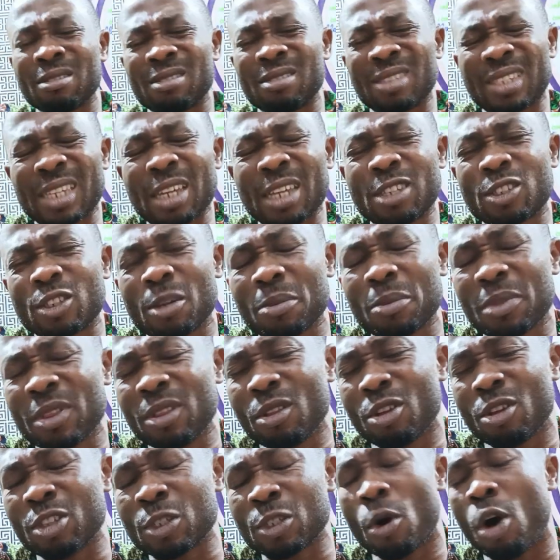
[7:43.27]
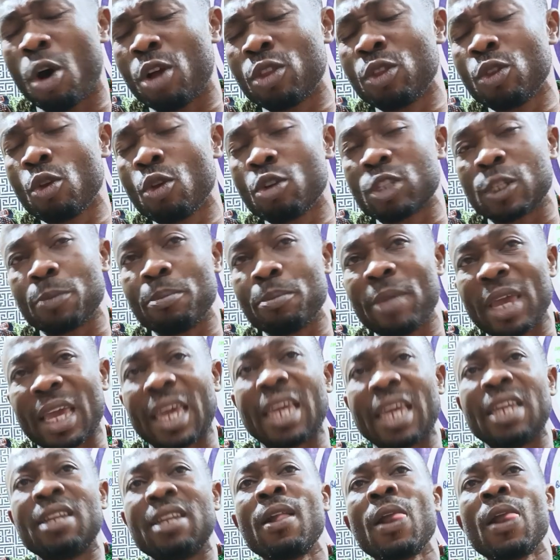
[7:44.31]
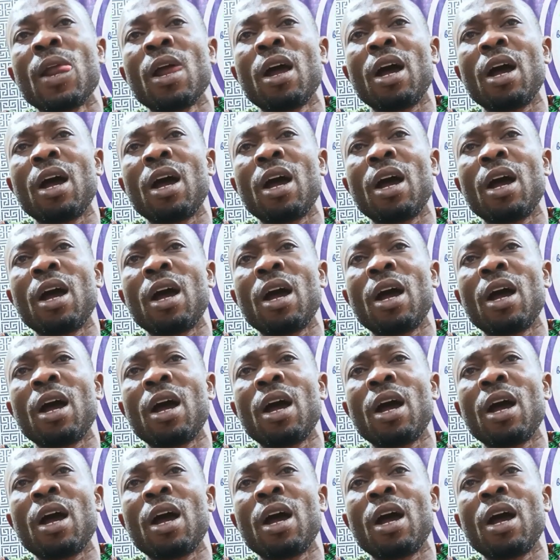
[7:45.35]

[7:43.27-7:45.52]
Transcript: say something on note making.